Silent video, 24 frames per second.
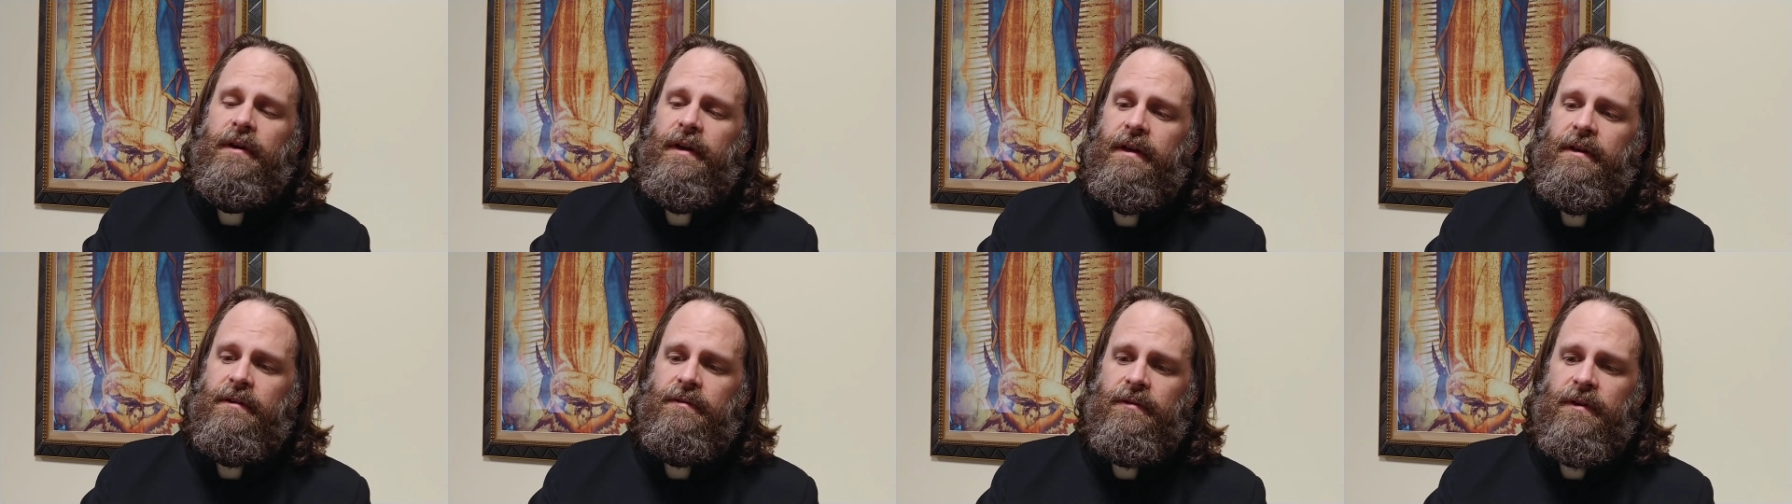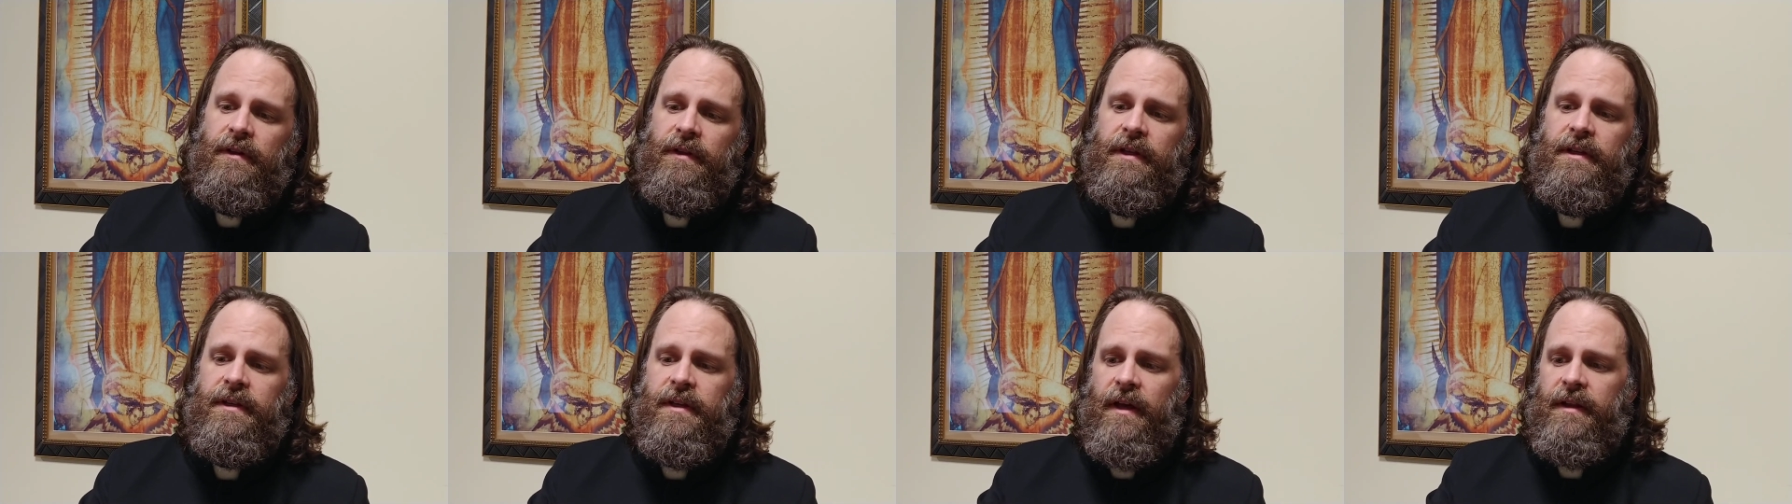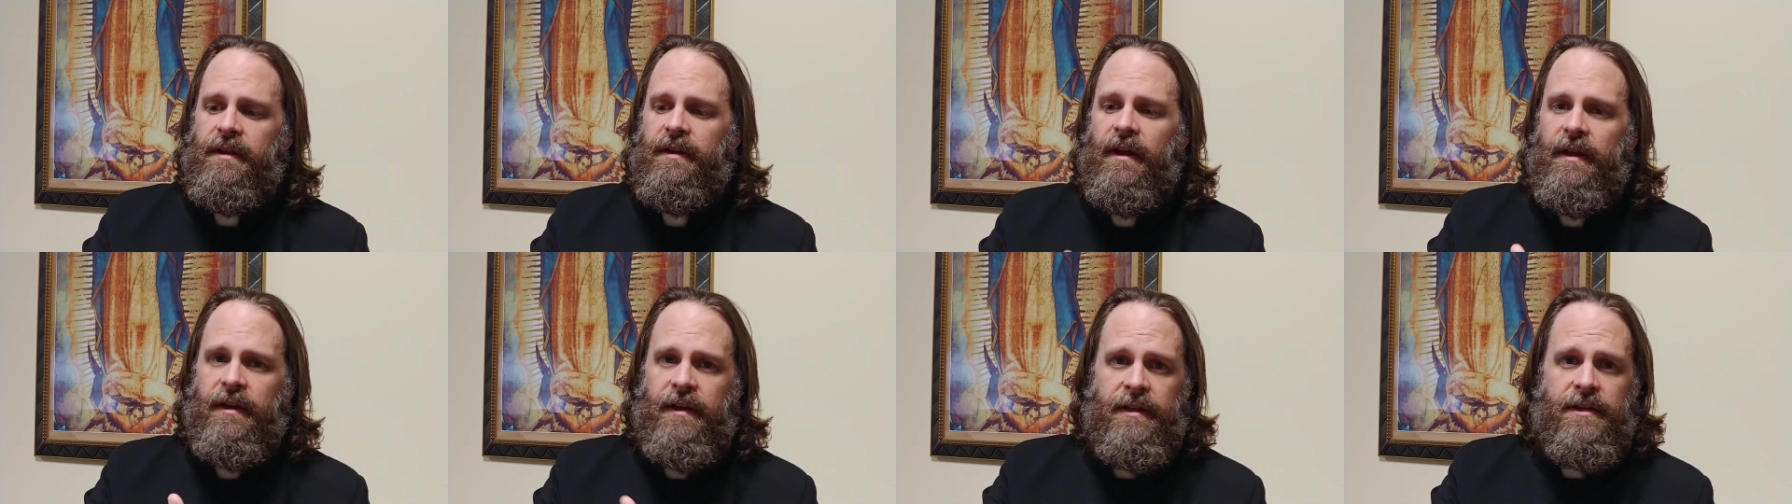He had really
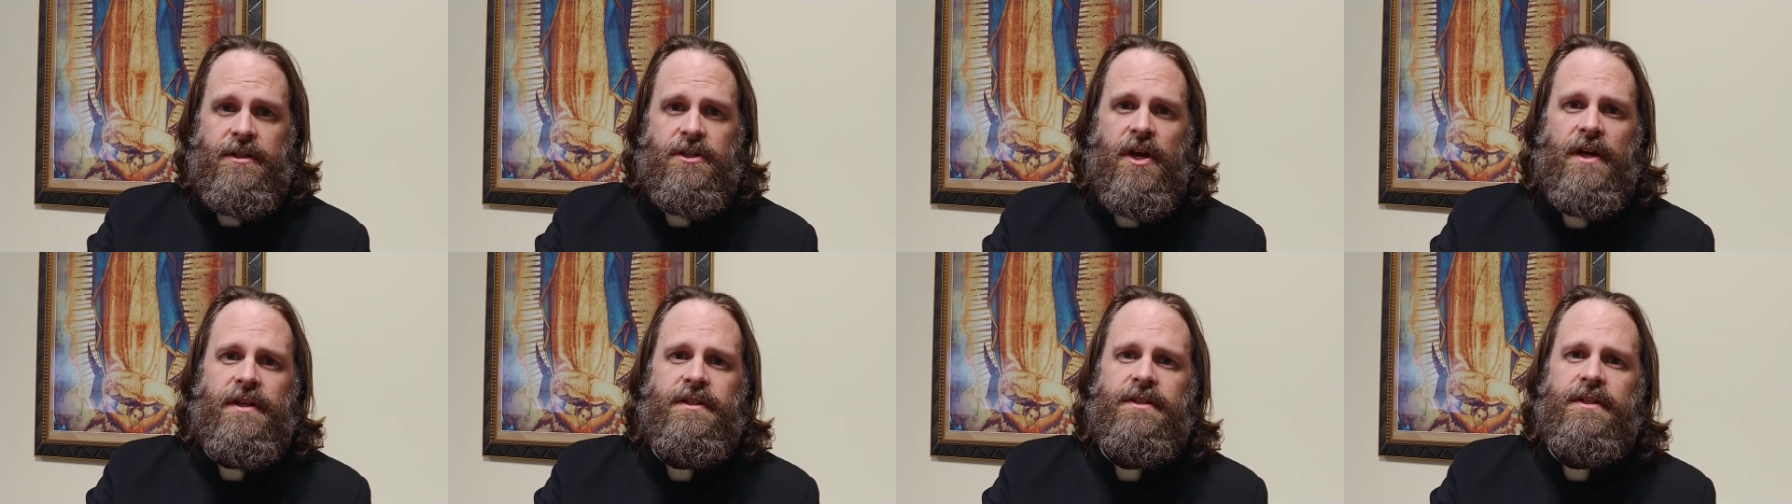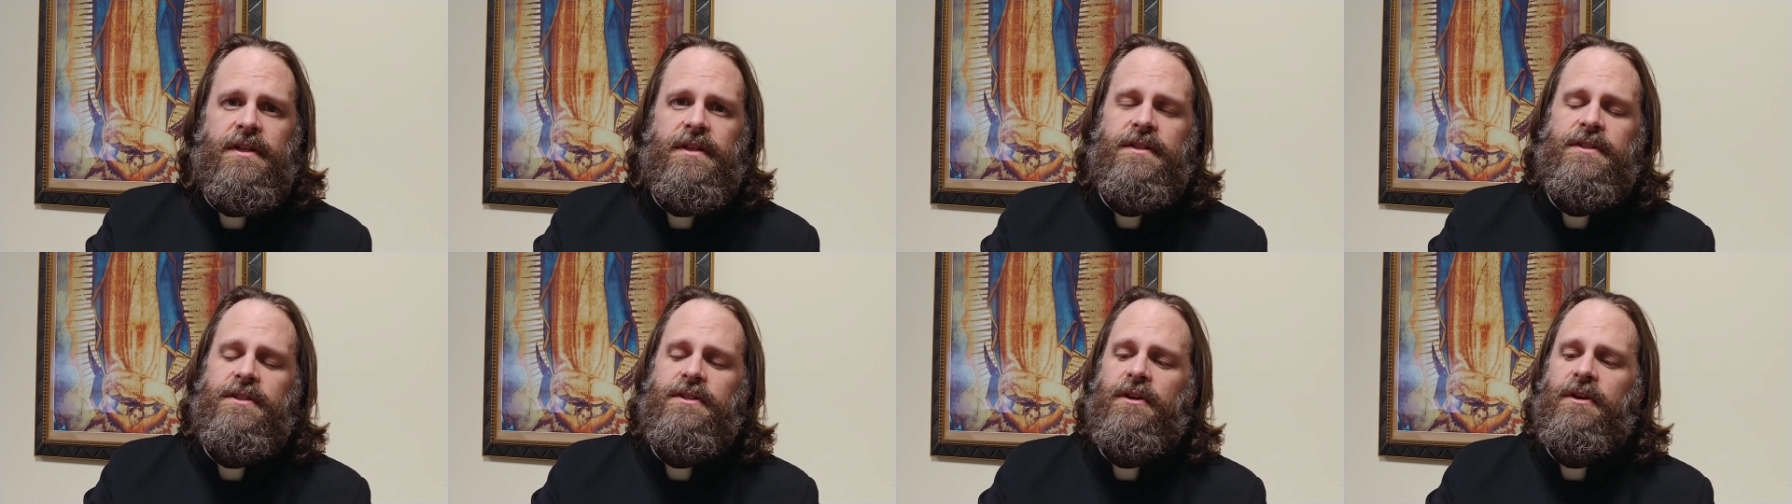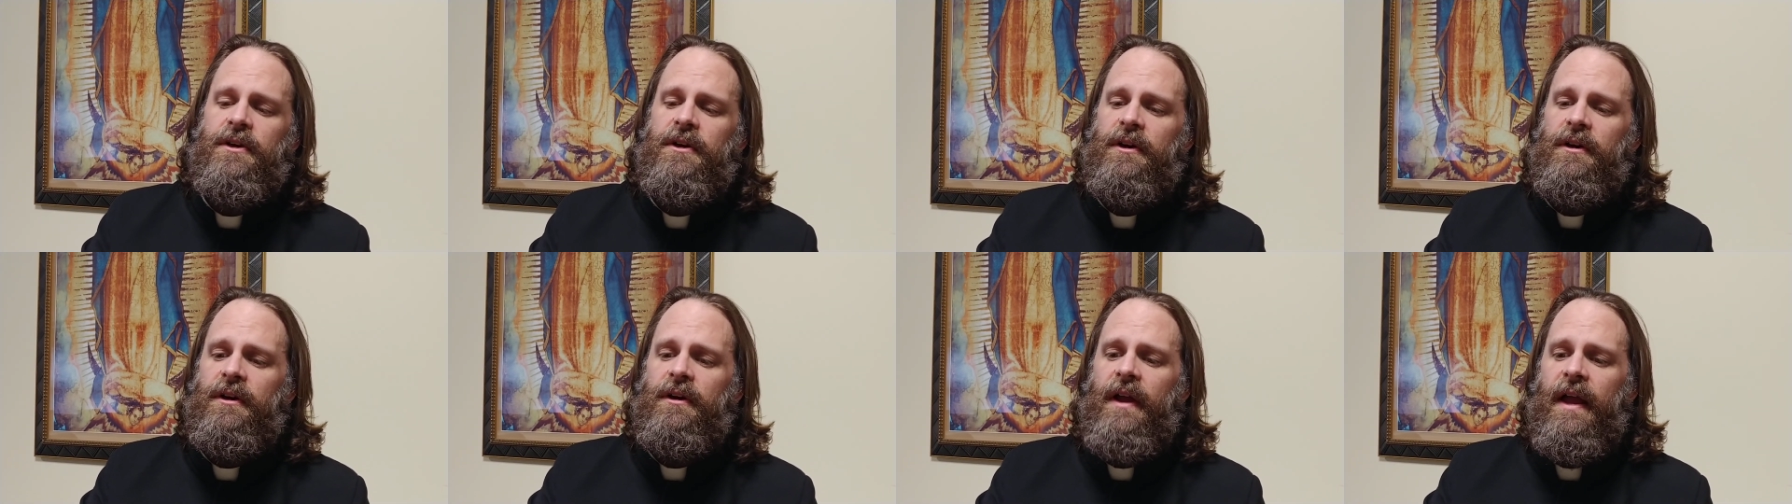done an injustice to
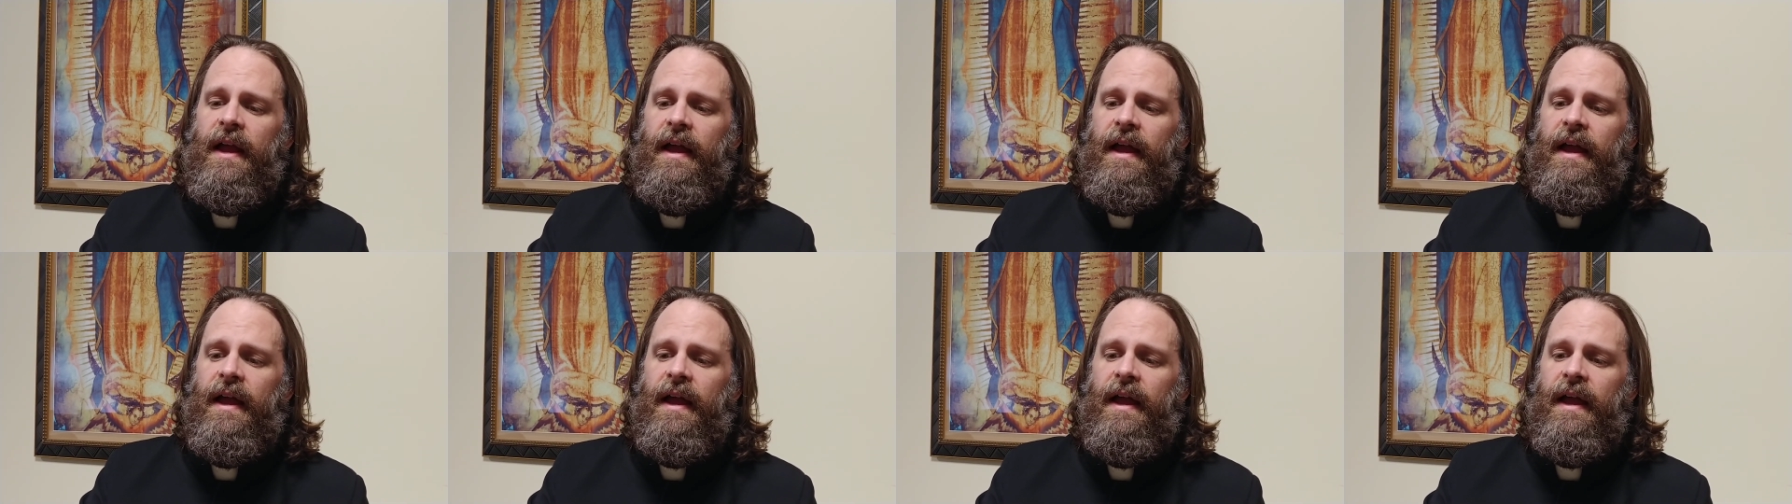her,